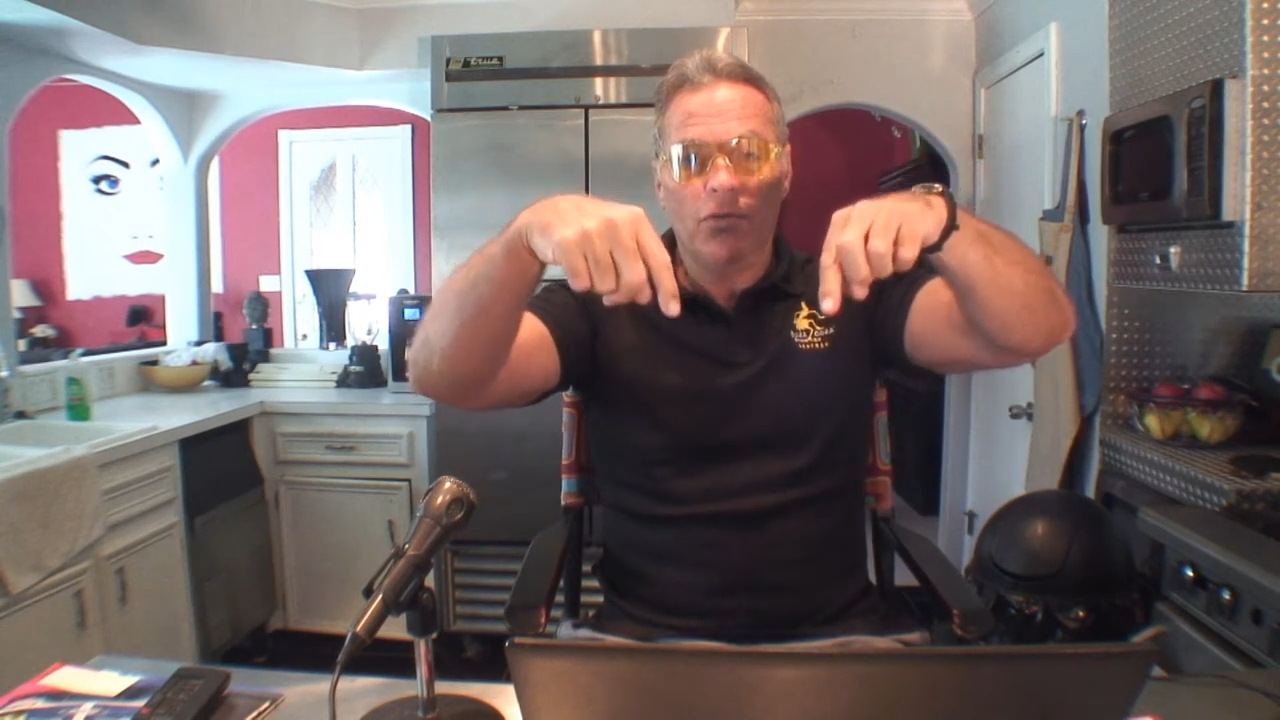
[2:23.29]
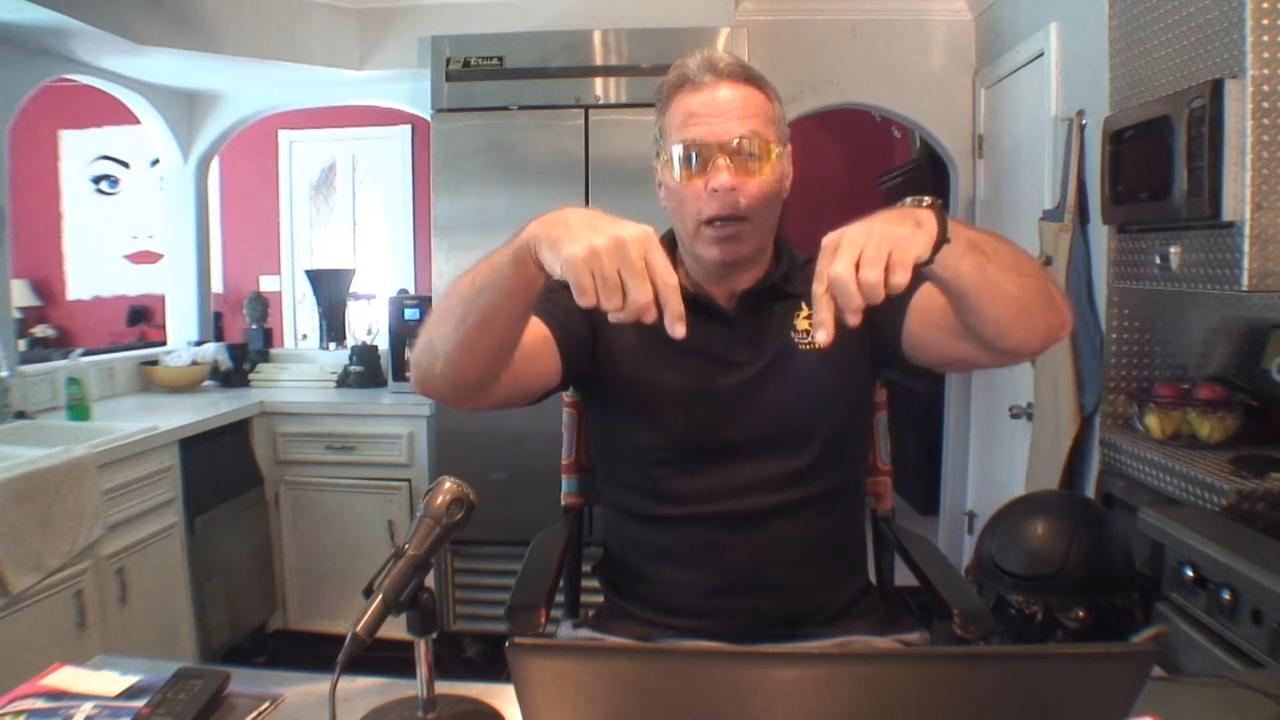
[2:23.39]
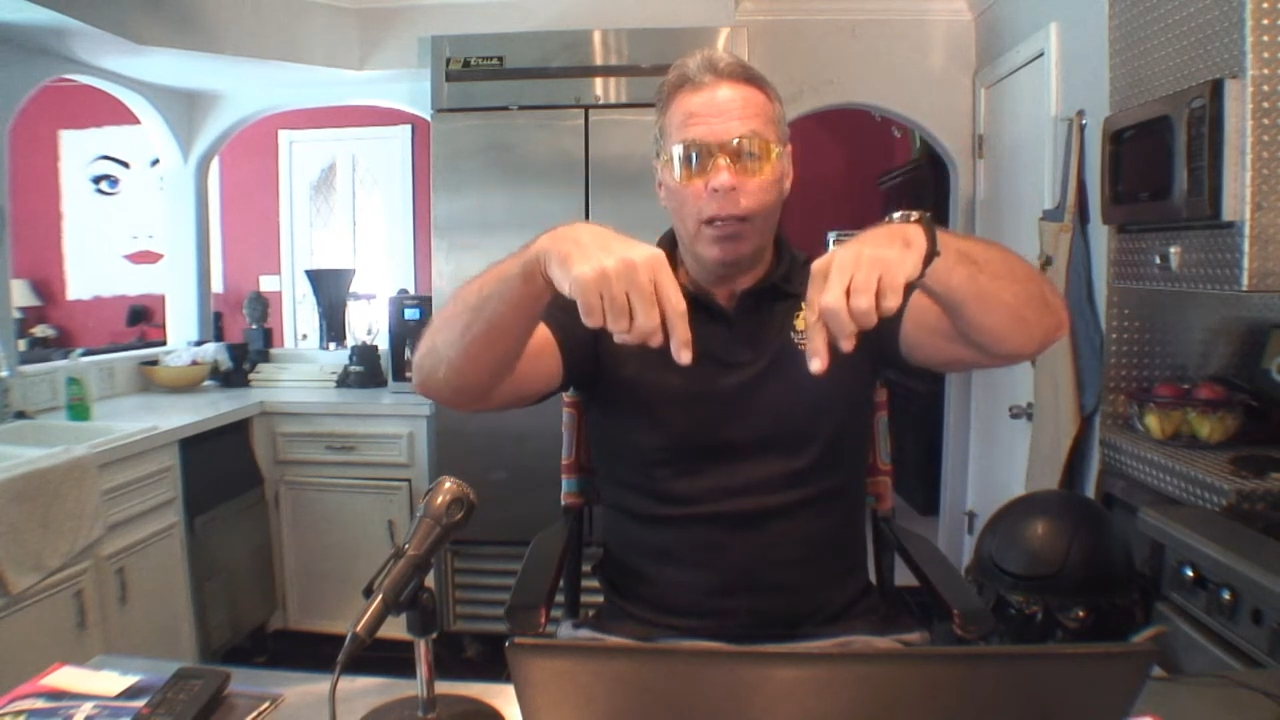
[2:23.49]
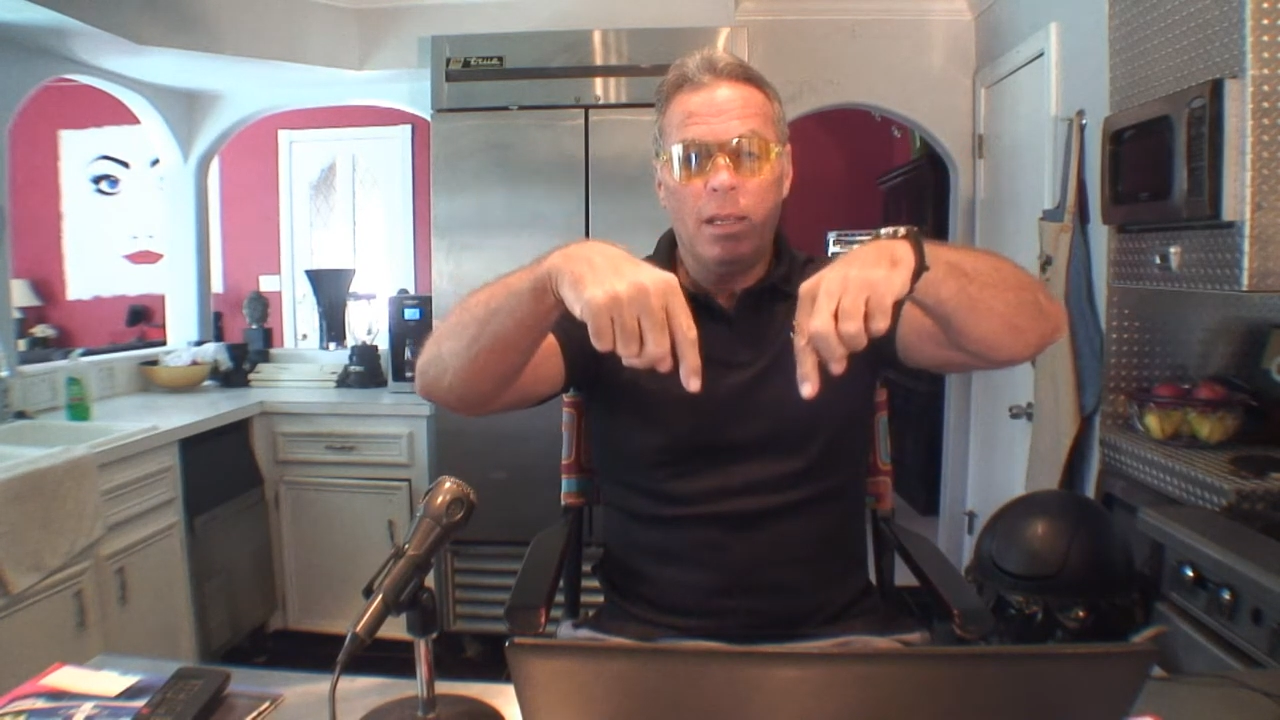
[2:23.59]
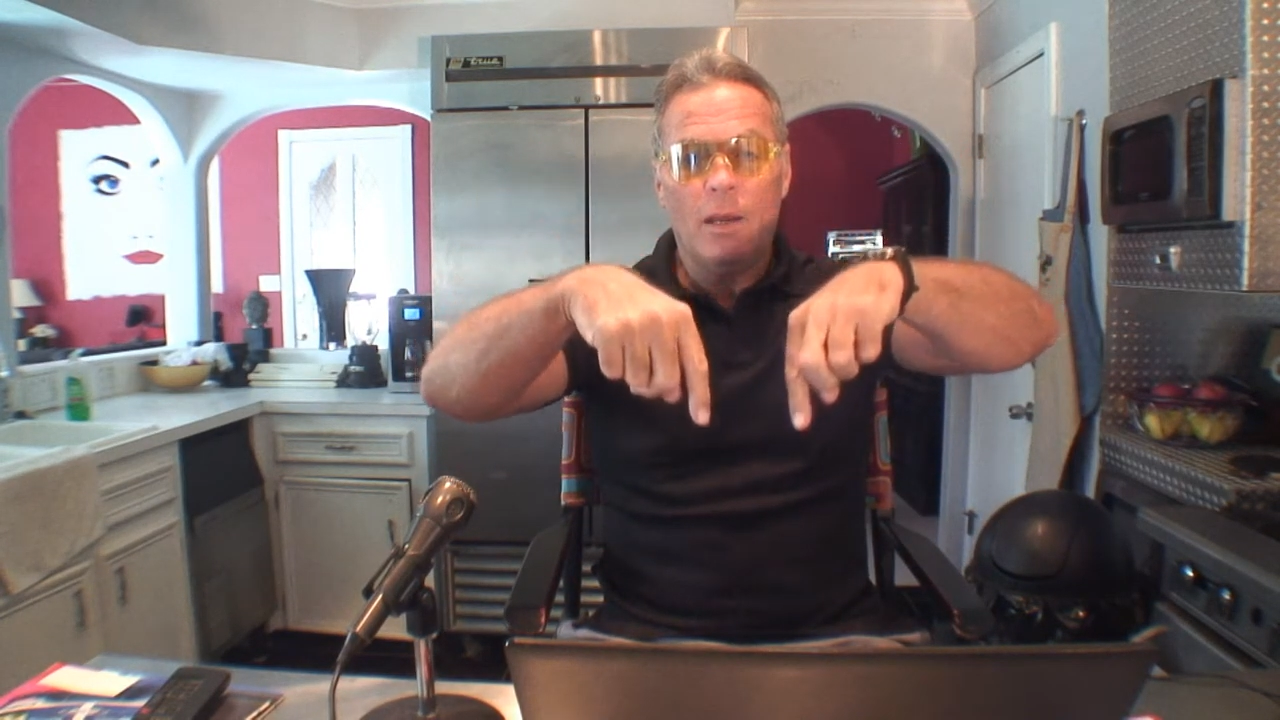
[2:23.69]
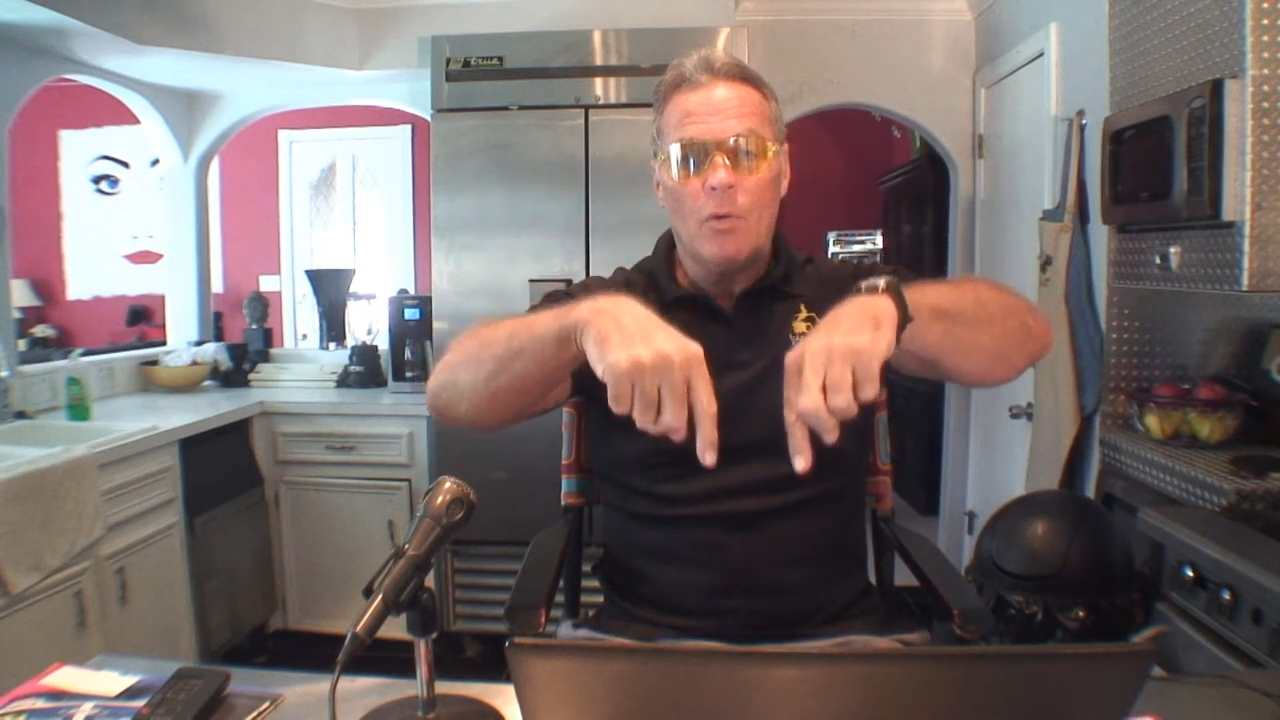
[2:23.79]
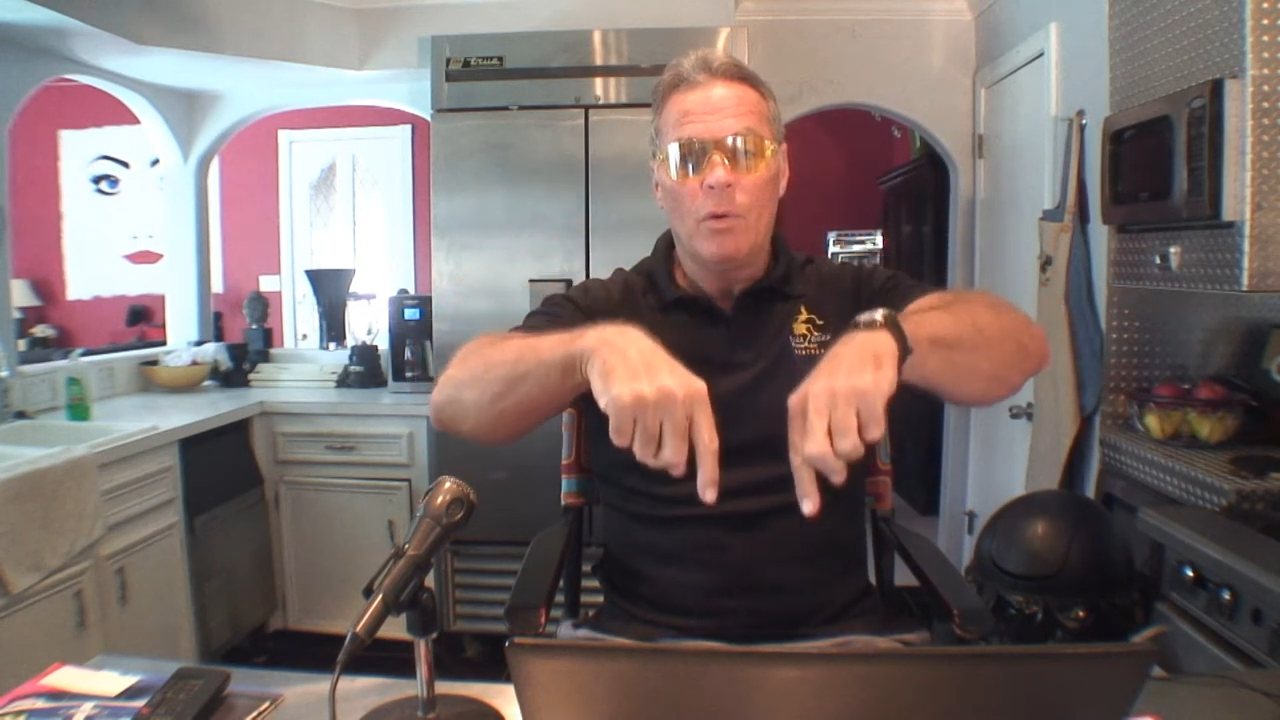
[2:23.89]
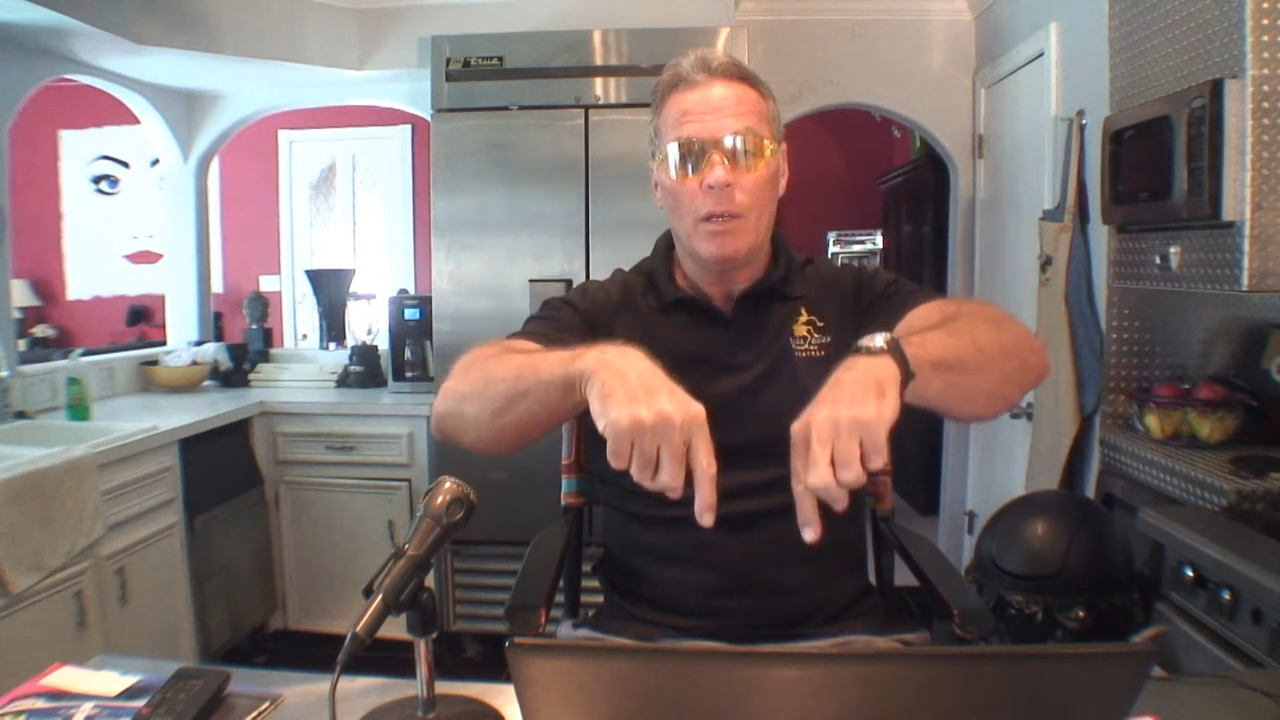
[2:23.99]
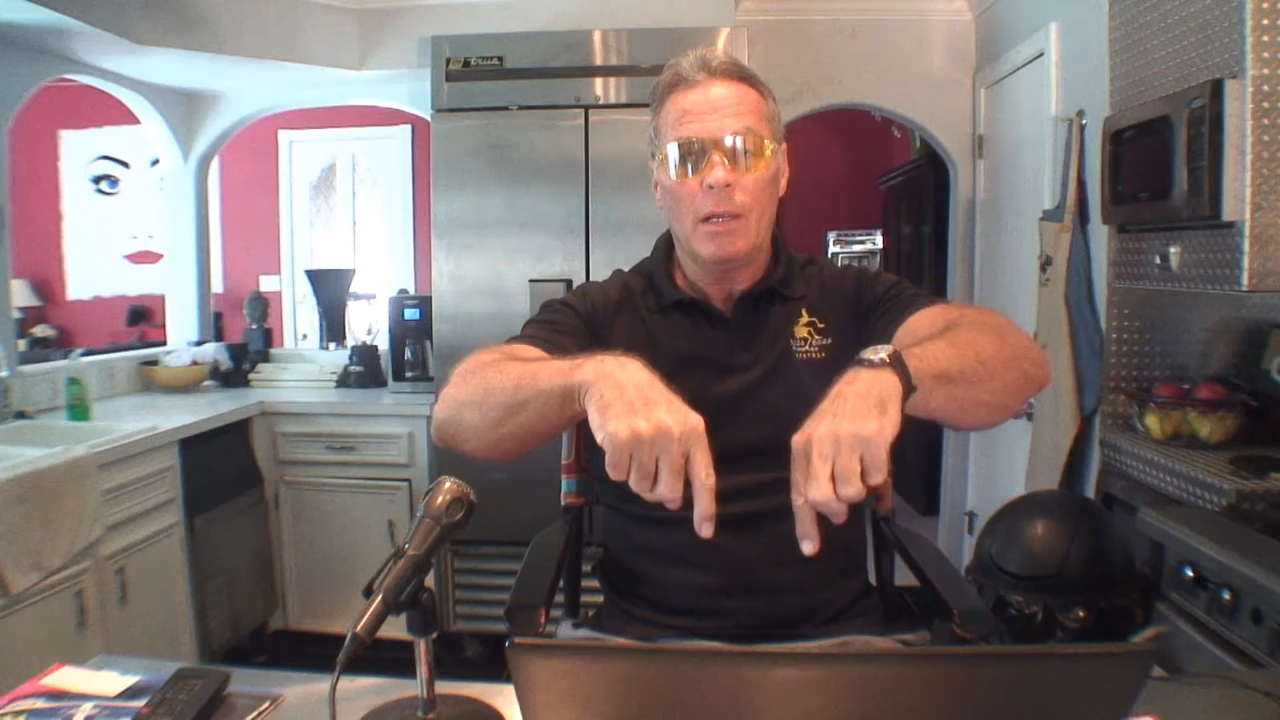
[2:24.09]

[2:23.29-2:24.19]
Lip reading: video,